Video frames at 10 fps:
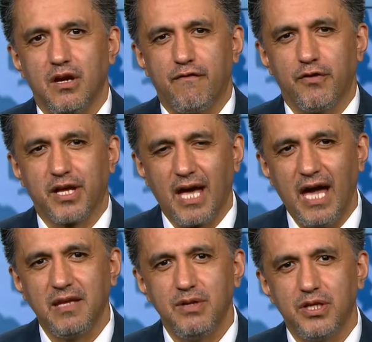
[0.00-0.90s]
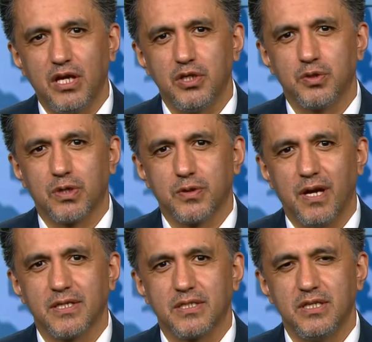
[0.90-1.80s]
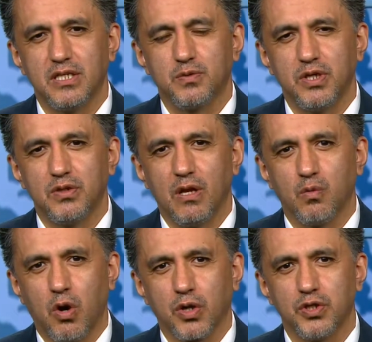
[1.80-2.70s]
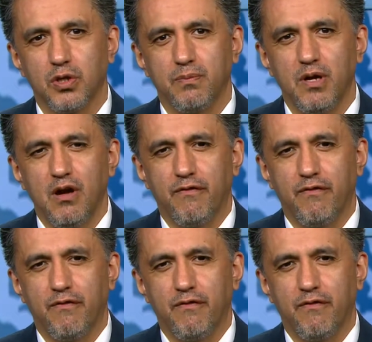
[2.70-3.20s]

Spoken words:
for the kind invitation to address this regional workshop